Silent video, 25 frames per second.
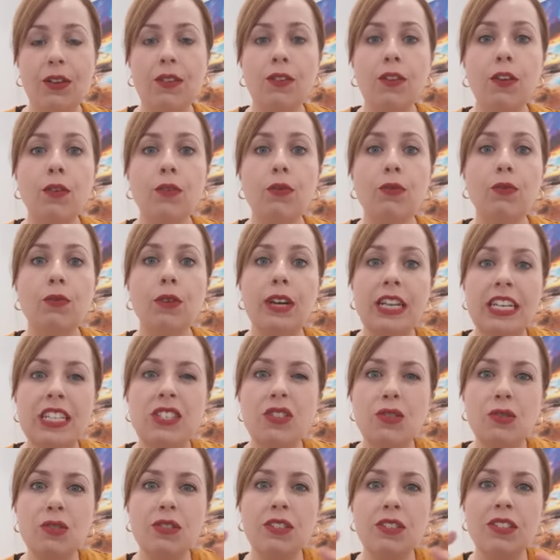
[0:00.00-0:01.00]
If your
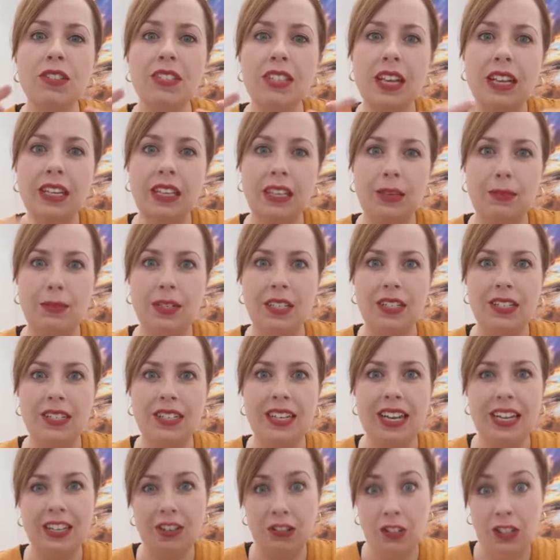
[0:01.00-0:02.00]
resources are
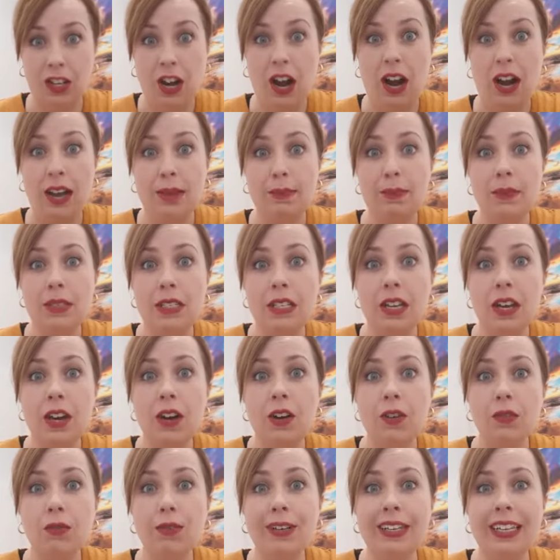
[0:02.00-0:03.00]
limited and your time's
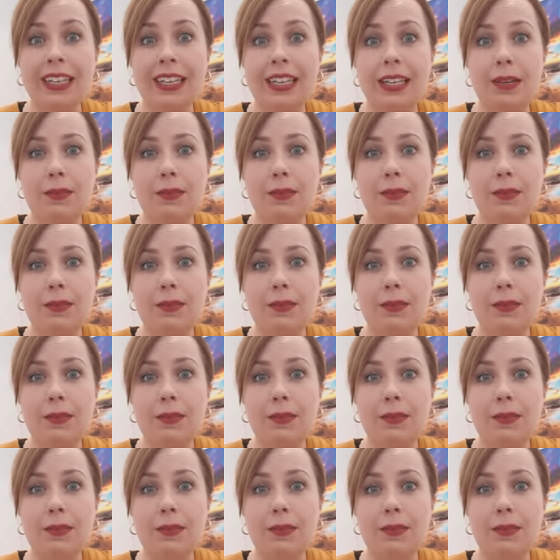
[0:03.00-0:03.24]
really